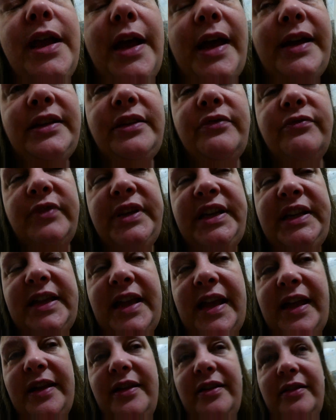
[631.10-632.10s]
I didn't read
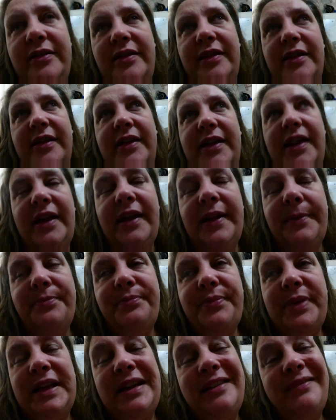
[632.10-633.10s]
then.
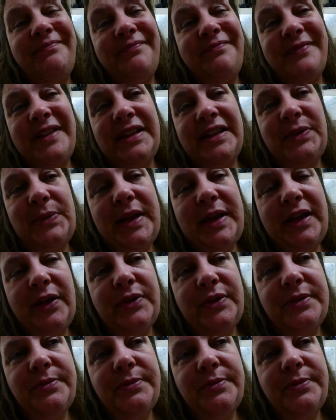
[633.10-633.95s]
Um, but that's the way it goes